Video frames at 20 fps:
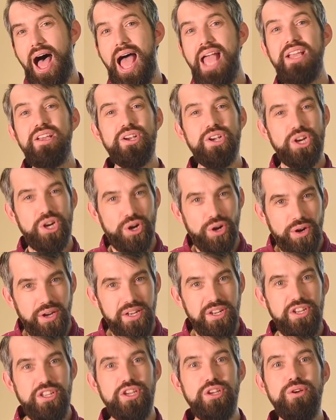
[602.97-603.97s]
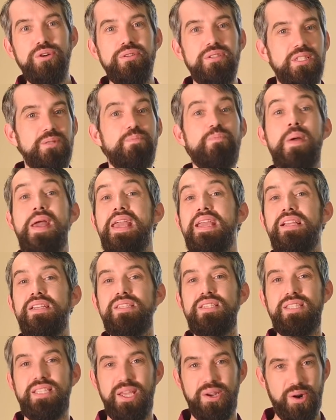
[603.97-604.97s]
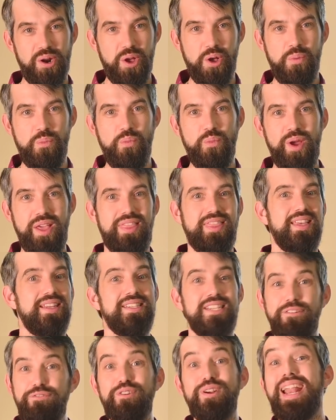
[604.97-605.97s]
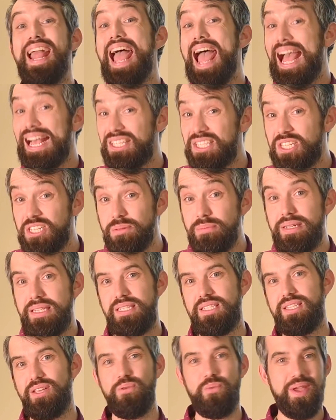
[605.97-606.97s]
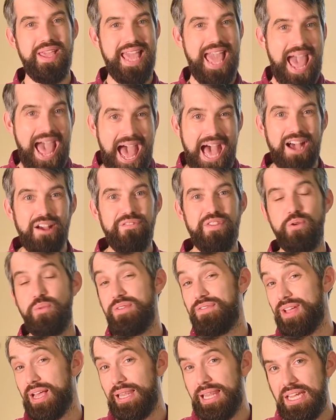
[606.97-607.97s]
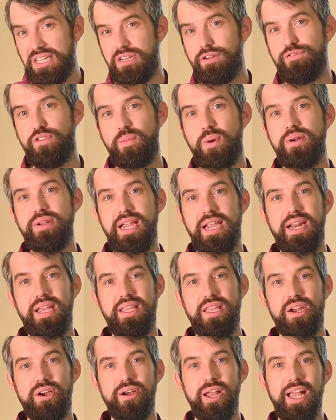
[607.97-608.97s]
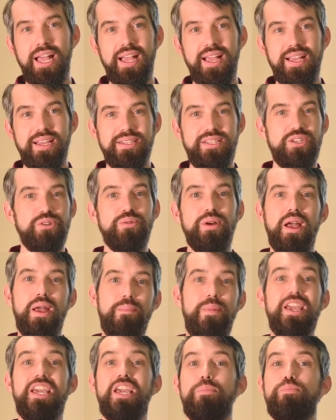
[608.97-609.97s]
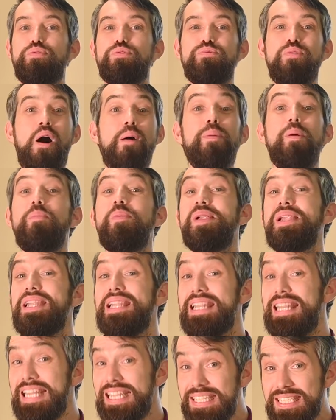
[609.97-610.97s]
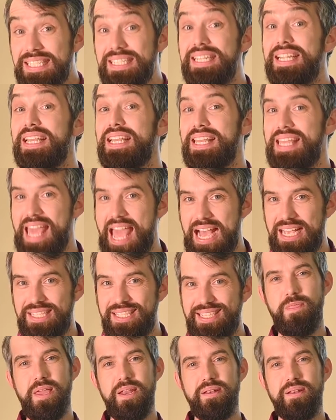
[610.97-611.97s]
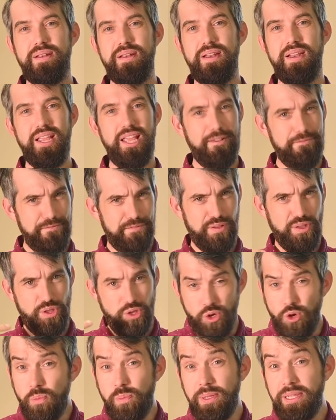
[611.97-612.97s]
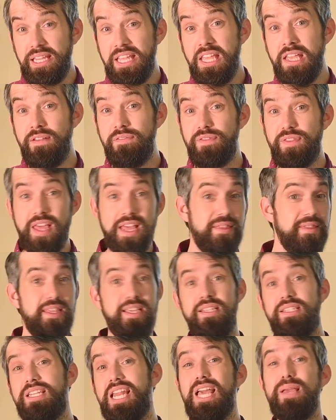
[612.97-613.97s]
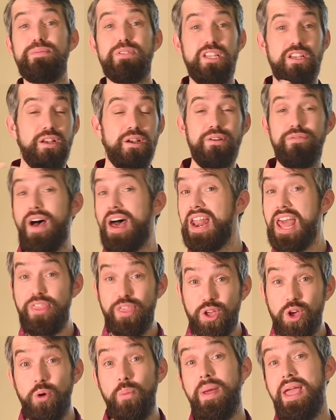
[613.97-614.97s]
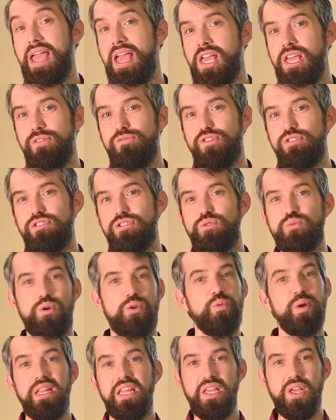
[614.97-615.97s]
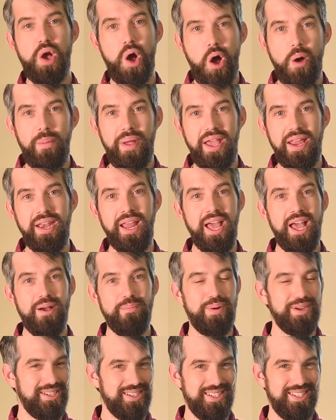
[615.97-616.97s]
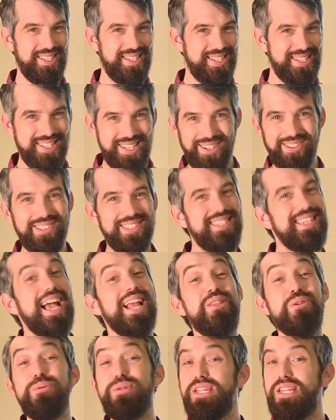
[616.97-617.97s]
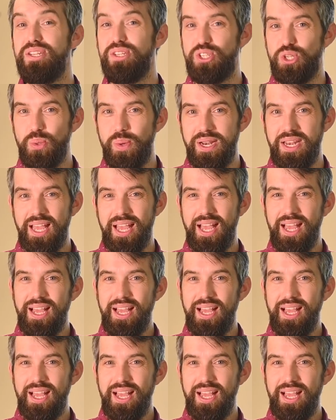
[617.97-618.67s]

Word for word: I could use Bayes' theorem with the different estimates that we have that we've collected from our data here to make a probabilistic guess that if you believed that these types of unethical behaviors were really common, but still said you didn't do it,